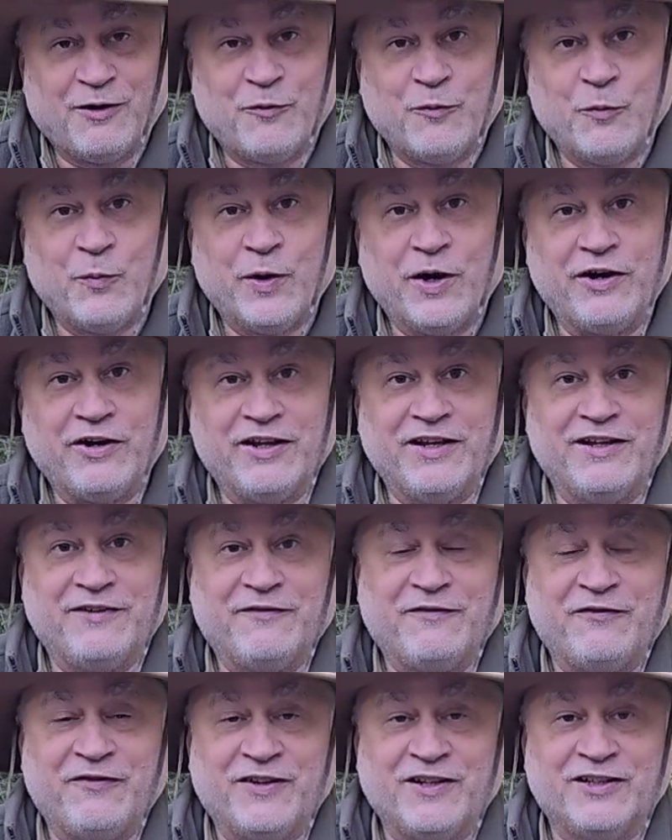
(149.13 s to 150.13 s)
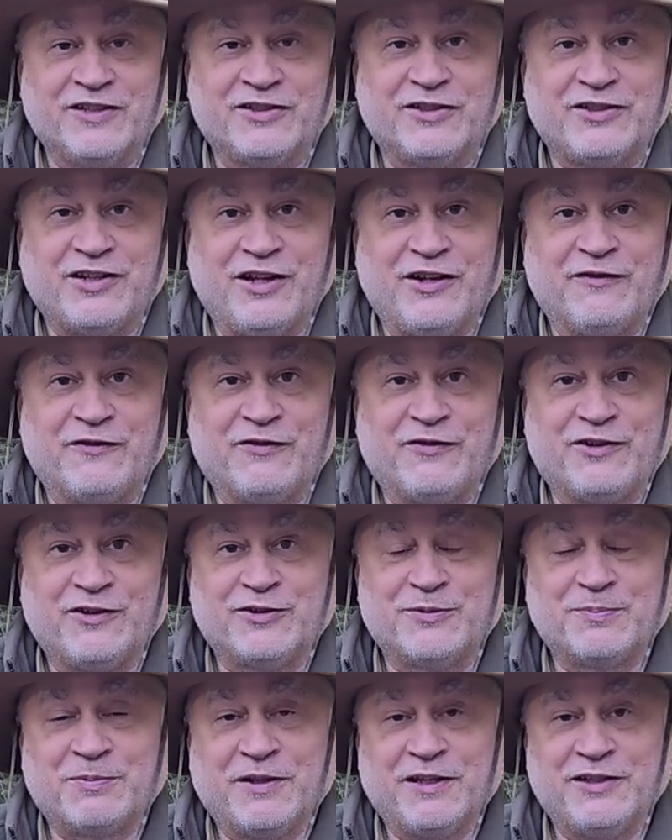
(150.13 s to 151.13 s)
where it finished in
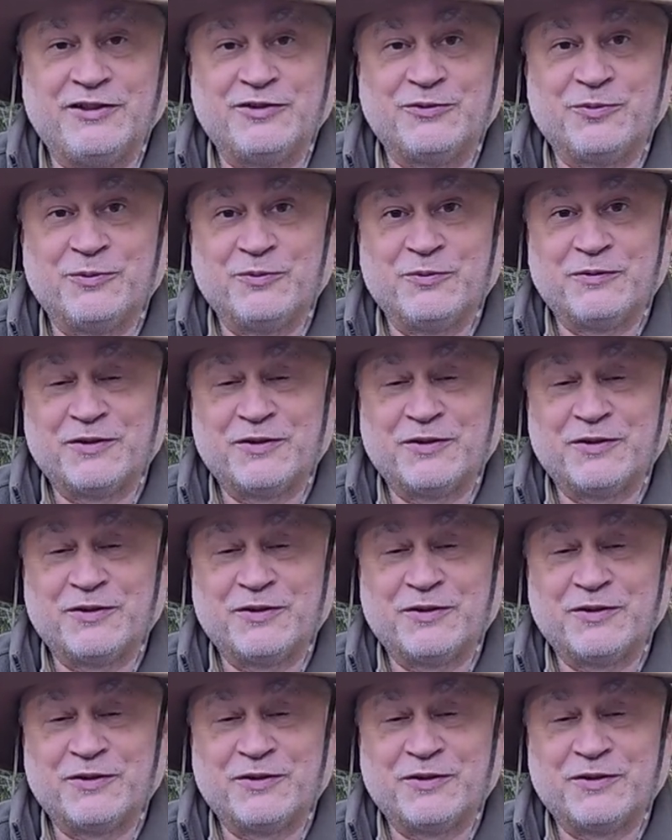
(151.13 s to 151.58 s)
first place,